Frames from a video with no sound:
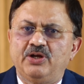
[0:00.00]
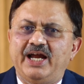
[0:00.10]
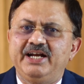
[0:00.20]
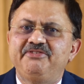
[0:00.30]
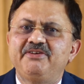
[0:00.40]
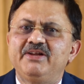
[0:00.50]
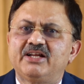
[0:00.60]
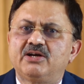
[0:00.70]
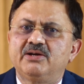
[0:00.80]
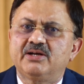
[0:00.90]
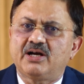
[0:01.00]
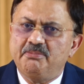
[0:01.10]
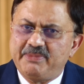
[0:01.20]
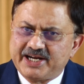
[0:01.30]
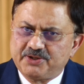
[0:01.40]
And we will
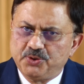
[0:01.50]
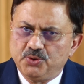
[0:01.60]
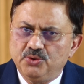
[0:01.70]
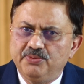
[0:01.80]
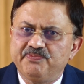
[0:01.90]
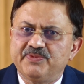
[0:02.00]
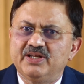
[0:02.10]
come back to you